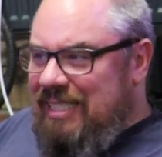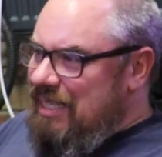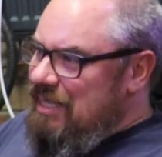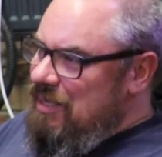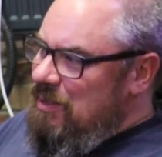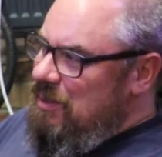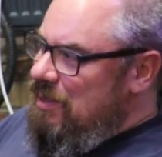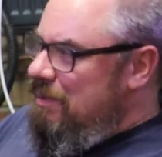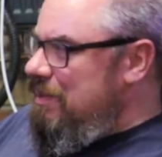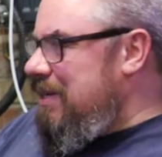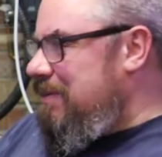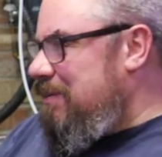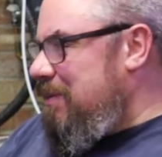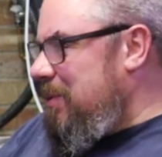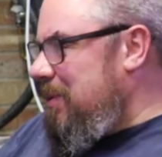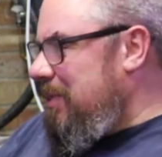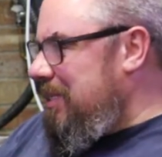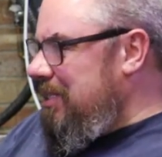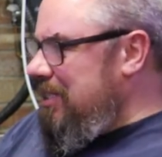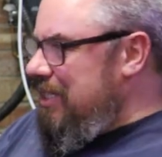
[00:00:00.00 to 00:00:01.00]
I can do a bit of a
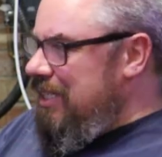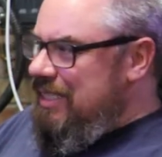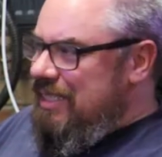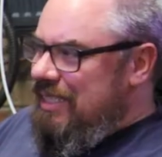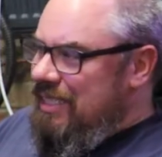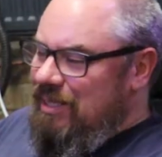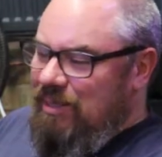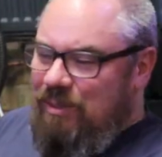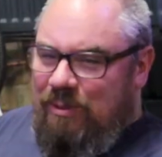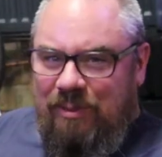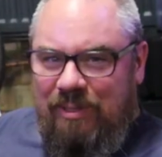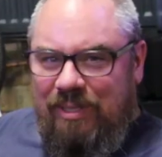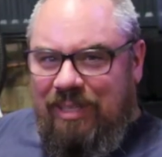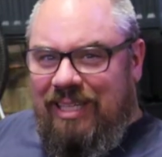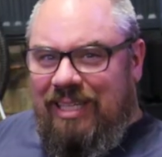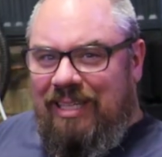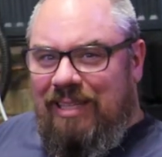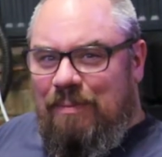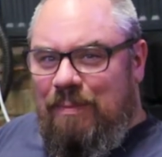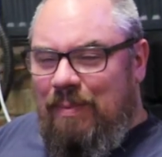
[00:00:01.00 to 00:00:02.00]
water change, I can do a
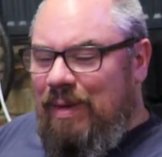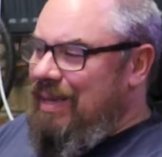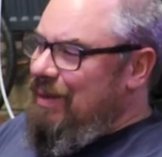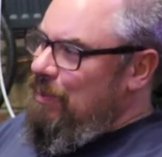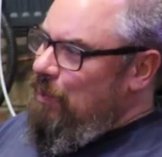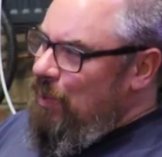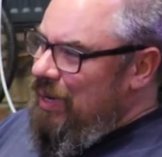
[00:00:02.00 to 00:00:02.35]
little bit.